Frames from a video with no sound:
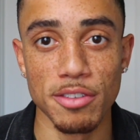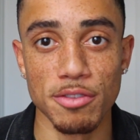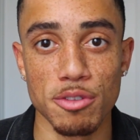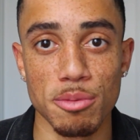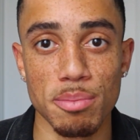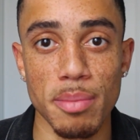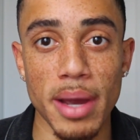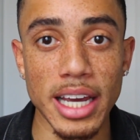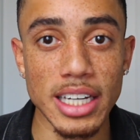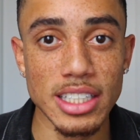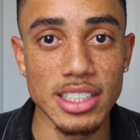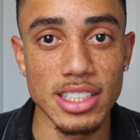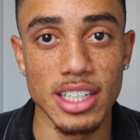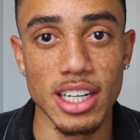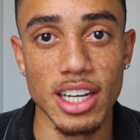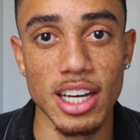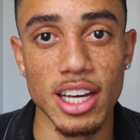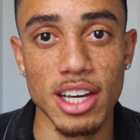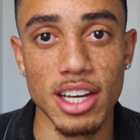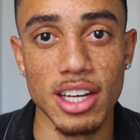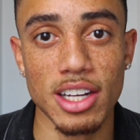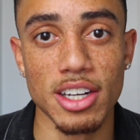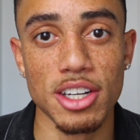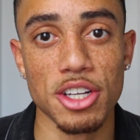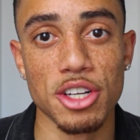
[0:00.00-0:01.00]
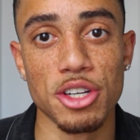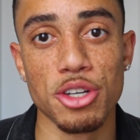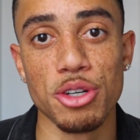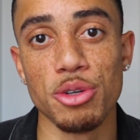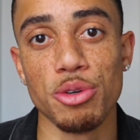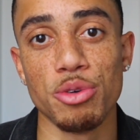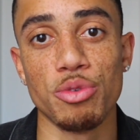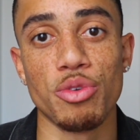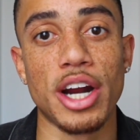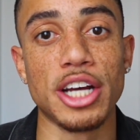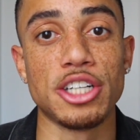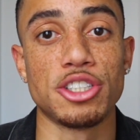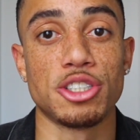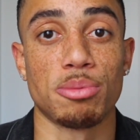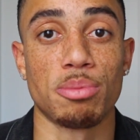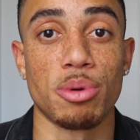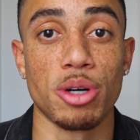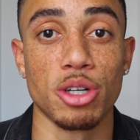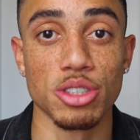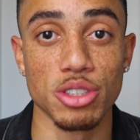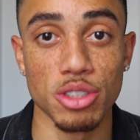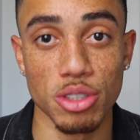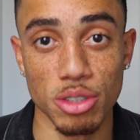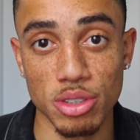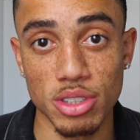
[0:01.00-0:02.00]
information, you write your
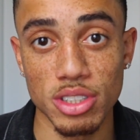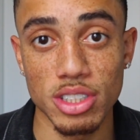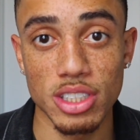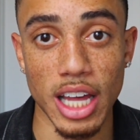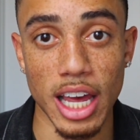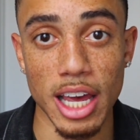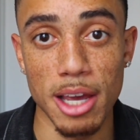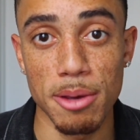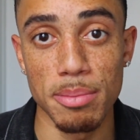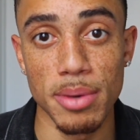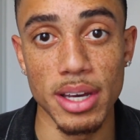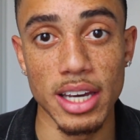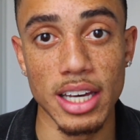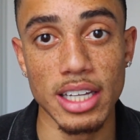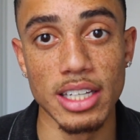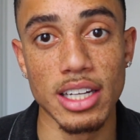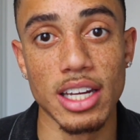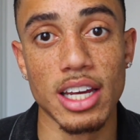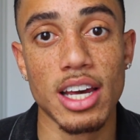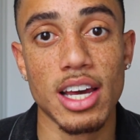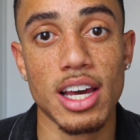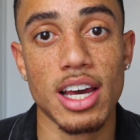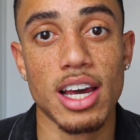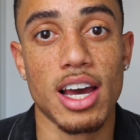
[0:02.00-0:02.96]
personal statement,